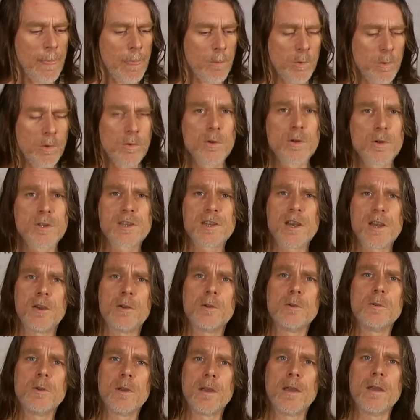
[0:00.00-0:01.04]
We're
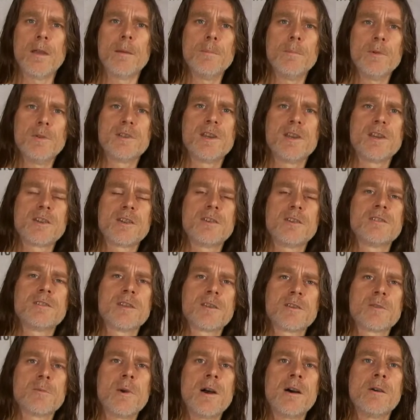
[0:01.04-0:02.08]
also musicians
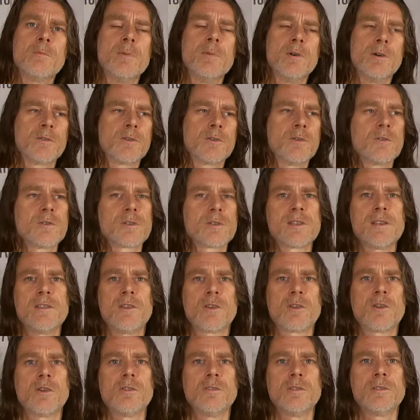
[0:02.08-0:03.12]
as well, but of course in
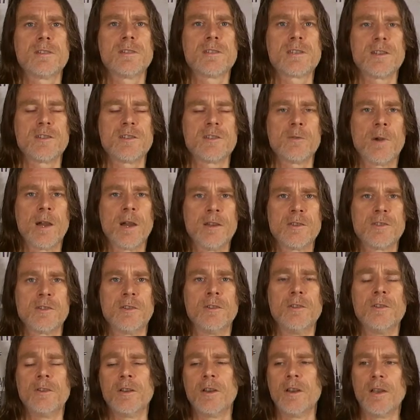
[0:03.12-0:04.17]
the current
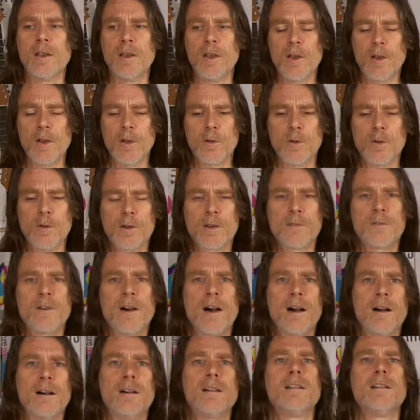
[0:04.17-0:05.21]
situation, all of
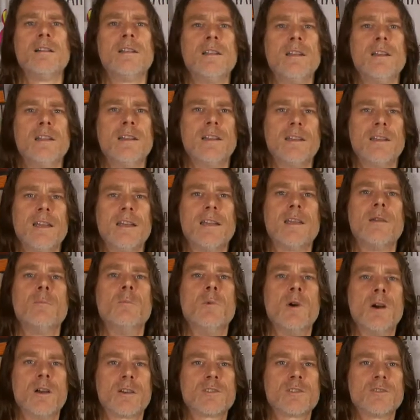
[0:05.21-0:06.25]
our gigging
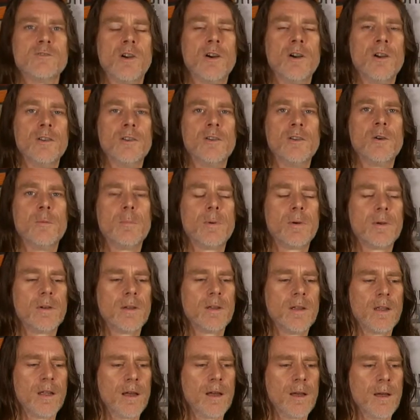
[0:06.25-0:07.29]
work's dried up.
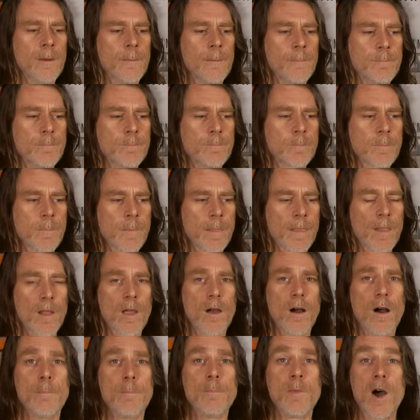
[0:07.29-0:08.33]
I'm
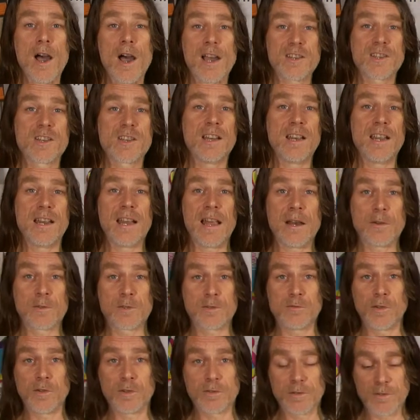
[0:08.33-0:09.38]
not actually allowed
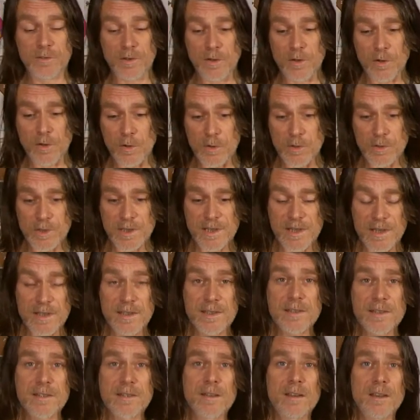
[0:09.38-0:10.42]
to run
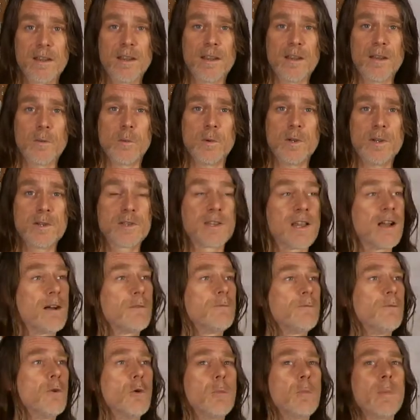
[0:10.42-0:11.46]
courses. We used to have
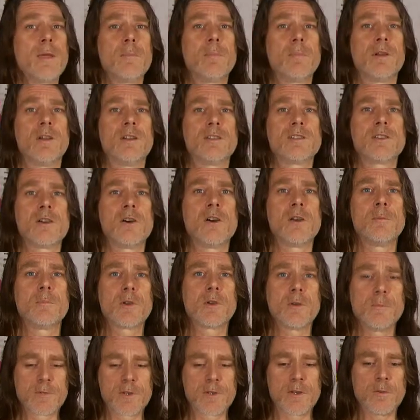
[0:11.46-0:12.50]
4 people at a time
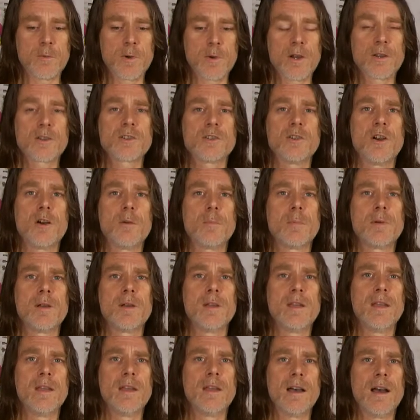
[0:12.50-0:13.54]
come to the workshop
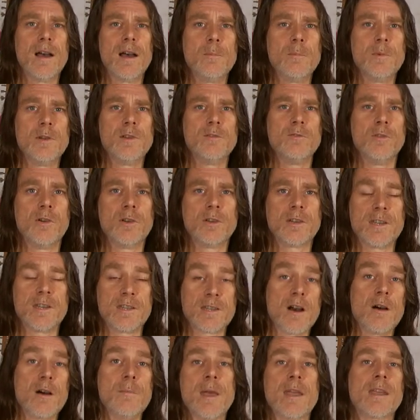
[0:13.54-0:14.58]
and we'd run
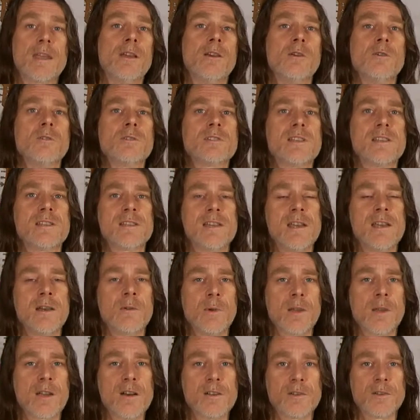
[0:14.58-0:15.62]
guitar making courses here.
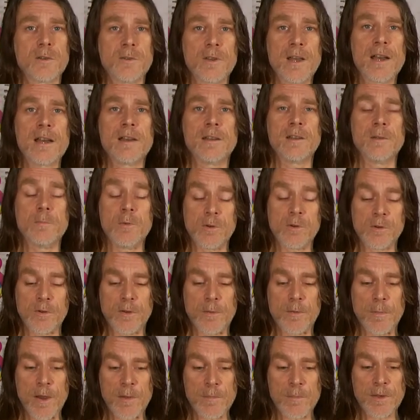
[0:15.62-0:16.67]
We can't do that anymore at
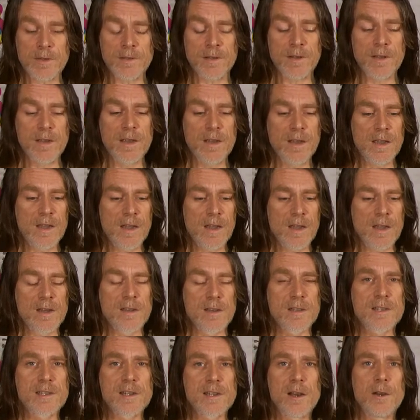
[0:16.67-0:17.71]
the moment.
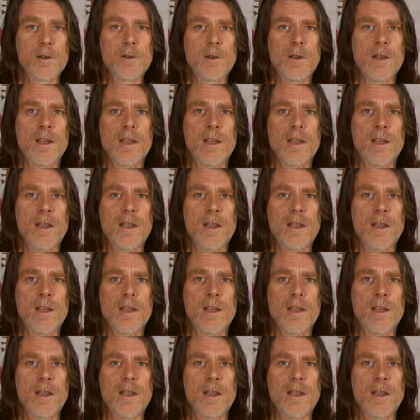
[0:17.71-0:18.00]
So,